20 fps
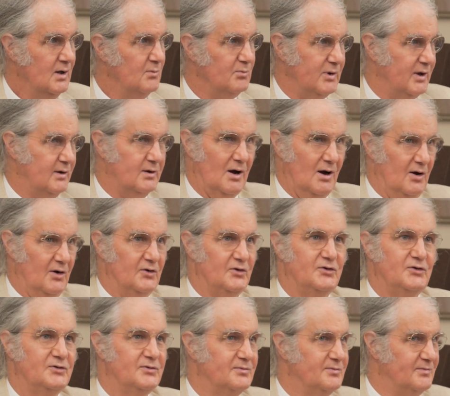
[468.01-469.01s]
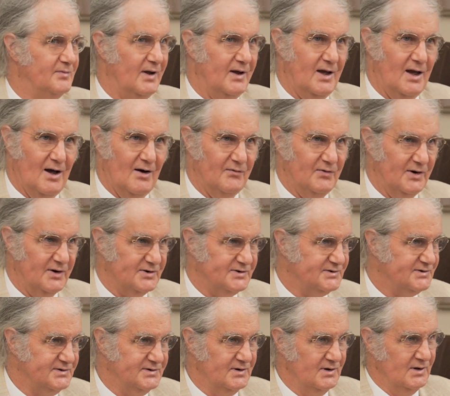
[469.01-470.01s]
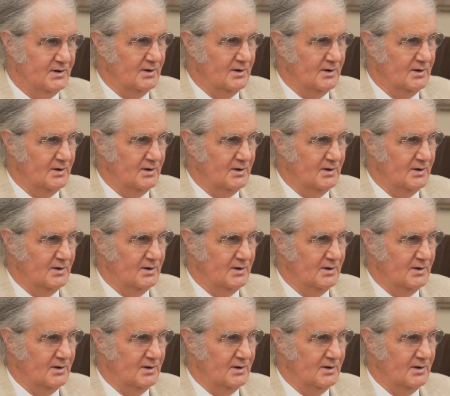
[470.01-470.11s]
because they have this,